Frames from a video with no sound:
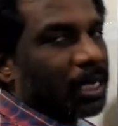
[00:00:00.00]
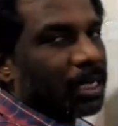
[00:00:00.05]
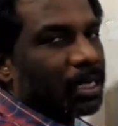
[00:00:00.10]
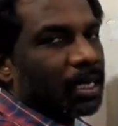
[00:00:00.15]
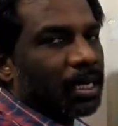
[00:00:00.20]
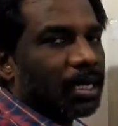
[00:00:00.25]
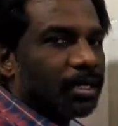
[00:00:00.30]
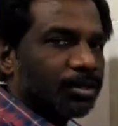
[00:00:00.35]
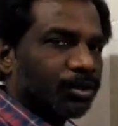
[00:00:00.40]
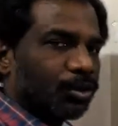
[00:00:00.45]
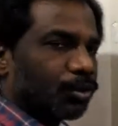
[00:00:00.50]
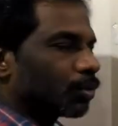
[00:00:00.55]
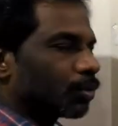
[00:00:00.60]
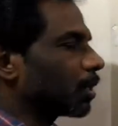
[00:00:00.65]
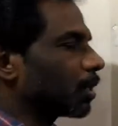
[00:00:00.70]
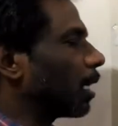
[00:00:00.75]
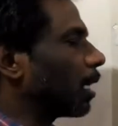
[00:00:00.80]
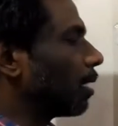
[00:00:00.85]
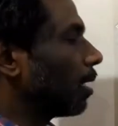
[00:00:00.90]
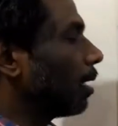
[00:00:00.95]
that
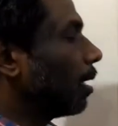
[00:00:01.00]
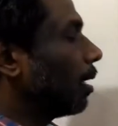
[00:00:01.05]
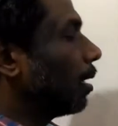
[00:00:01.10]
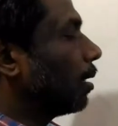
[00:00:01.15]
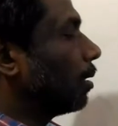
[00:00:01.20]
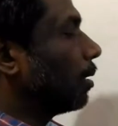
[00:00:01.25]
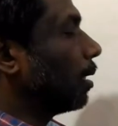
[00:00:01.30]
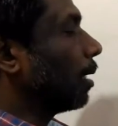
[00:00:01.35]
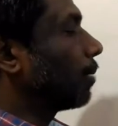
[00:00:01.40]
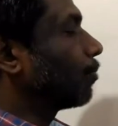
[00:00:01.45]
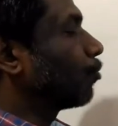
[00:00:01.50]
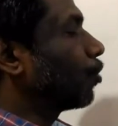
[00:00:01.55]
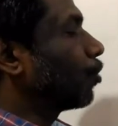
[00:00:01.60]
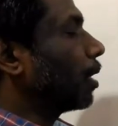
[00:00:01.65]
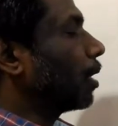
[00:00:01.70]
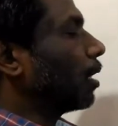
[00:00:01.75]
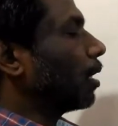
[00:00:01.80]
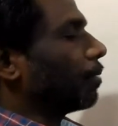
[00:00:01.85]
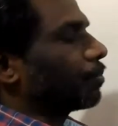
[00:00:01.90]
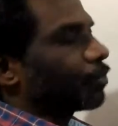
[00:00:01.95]
ratios are
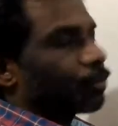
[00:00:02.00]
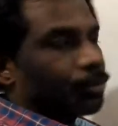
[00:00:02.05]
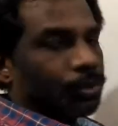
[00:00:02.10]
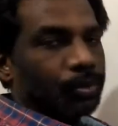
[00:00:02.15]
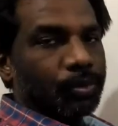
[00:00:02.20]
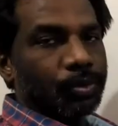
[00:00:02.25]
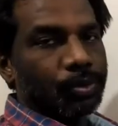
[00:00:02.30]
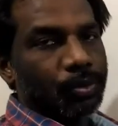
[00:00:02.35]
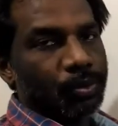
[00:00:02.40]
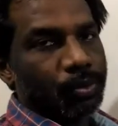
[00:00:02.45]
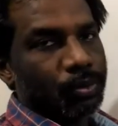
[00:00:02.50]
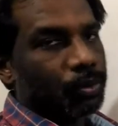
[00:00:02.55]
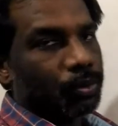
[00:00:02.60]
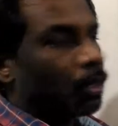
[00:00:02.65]
M1, M2.